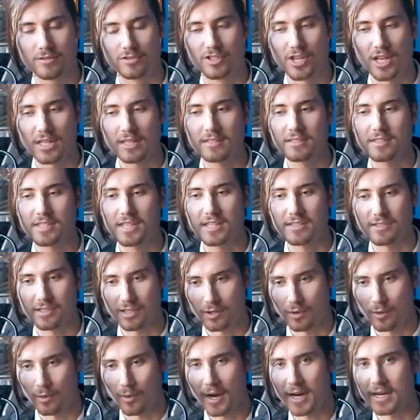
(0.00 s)
jealousy is
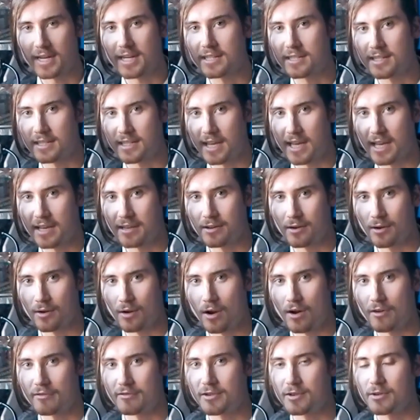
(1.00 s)
a great indicator
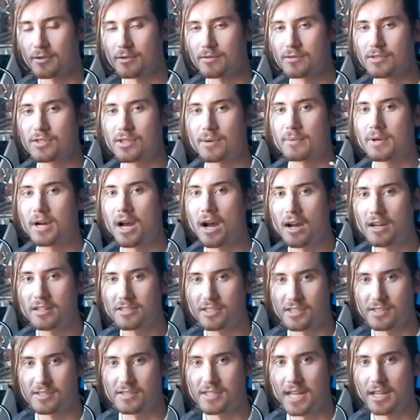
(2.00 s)
of your
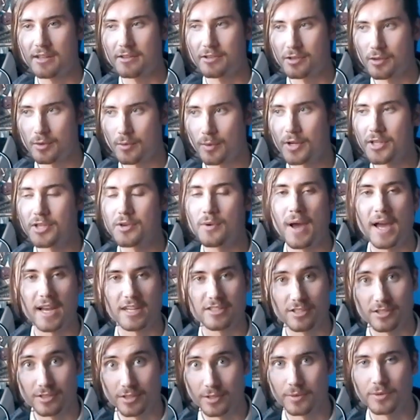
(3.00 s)
subconscious telling you what you
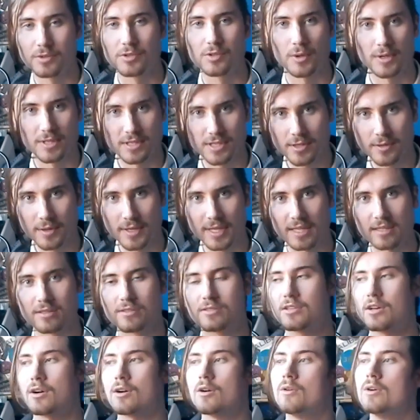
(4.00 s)
actually do enjoy doing.
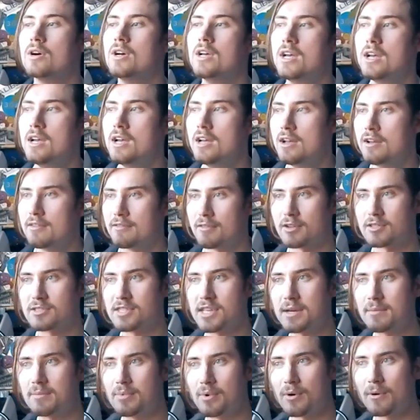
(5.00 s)
So, for
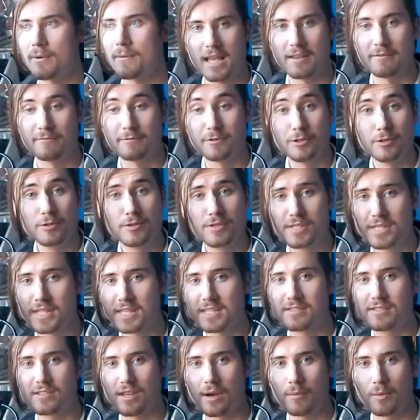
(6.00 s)
example, if you
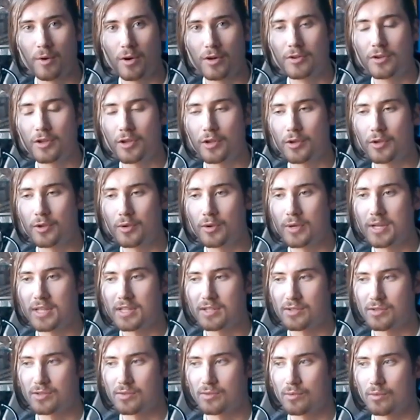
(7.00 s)
see someone who
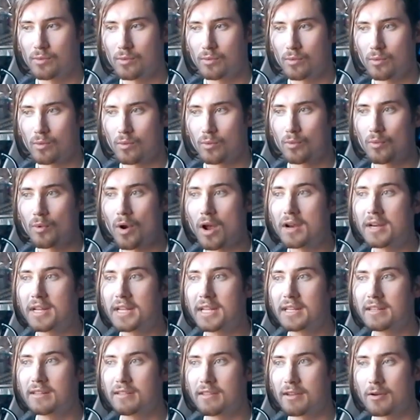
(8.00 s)
is
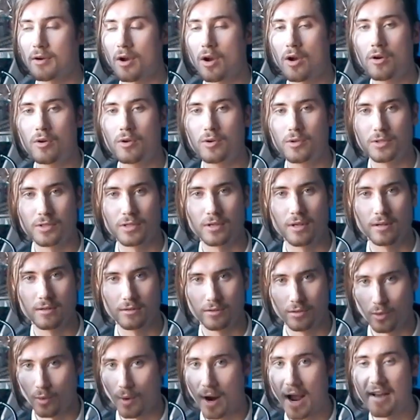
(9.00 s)
running their own
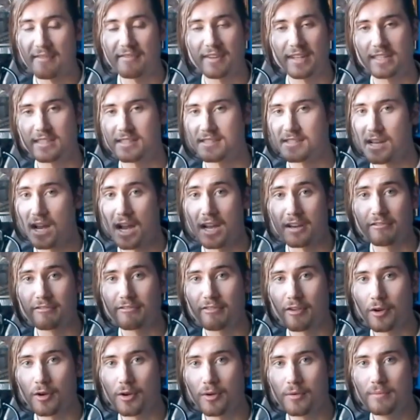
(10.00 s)
graphic design
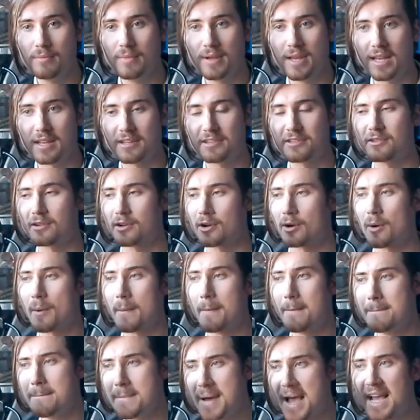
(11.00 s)
firm and you're
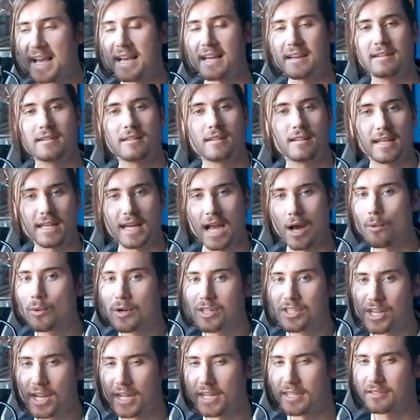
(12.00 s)
going, man, I
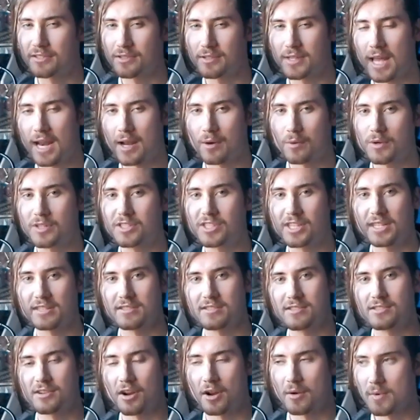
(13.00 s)
wish I could do that. I wish I
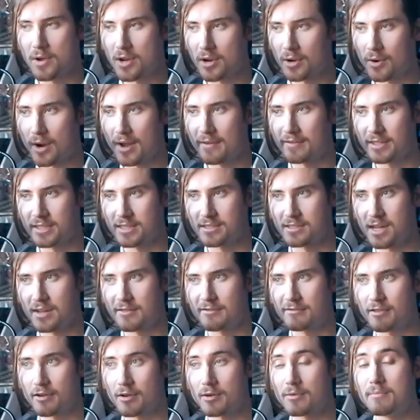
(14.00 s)
could start my own graphic
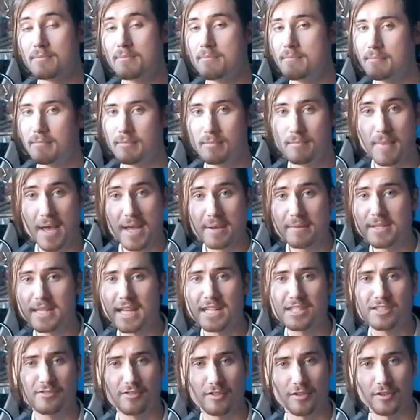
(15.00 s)
design firm. Maybe
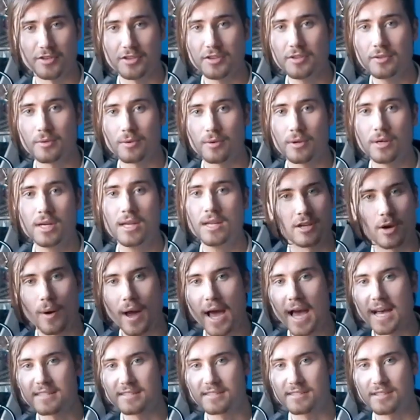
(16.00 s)
that's for you. Go
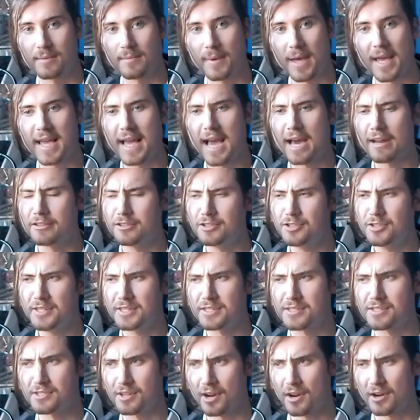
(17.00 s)
ask them, hey, how did you
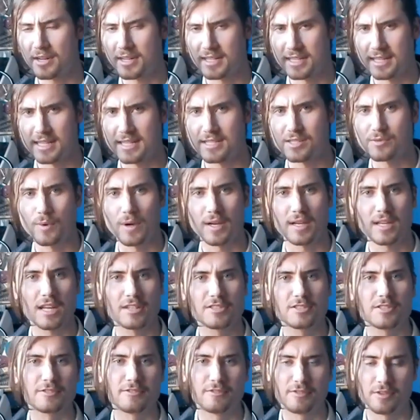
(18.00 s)
get started in this? What
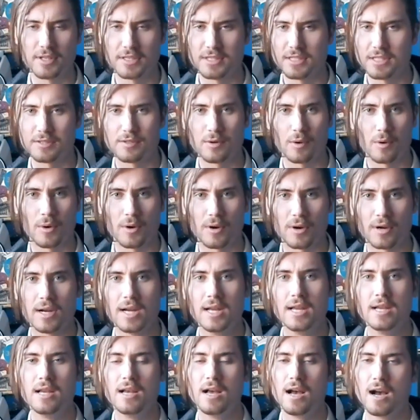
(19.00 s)
got your foot in the door?
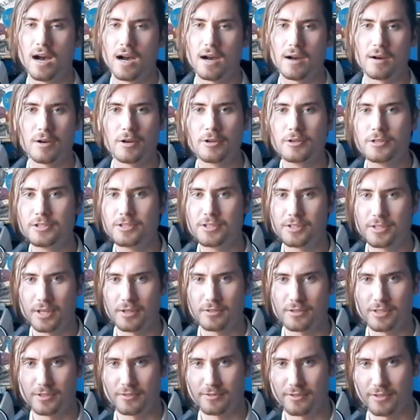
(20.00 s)
Uh, who did you
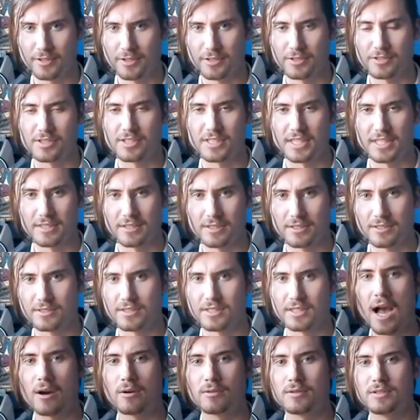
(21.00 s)
go to for your
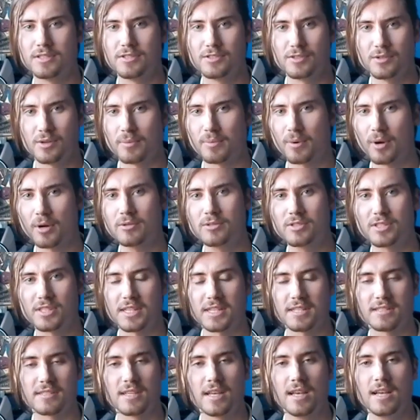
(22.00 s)
skills? How did you approach
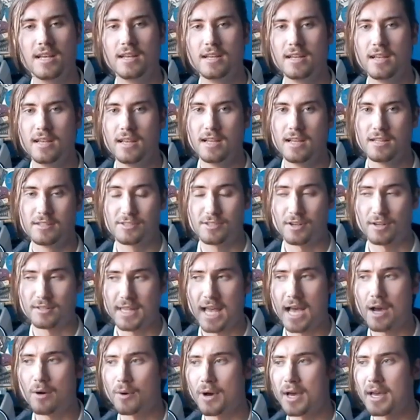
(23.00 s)
this? Start
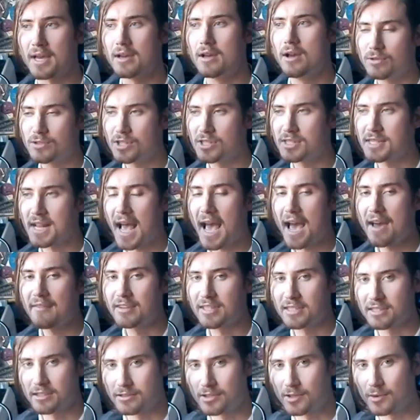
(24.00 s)
that way. Just
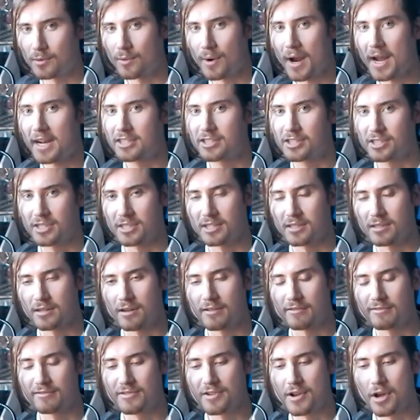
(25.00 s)
having the direction
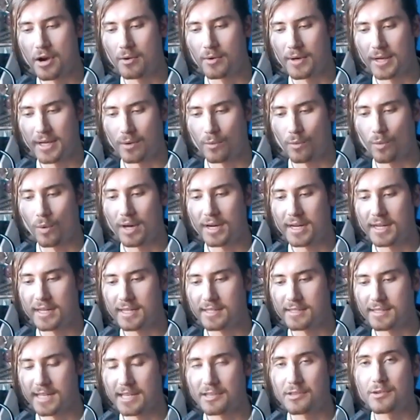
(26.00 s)
of knowing what it
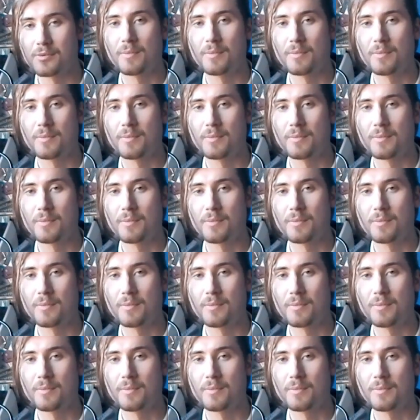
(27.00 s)
is that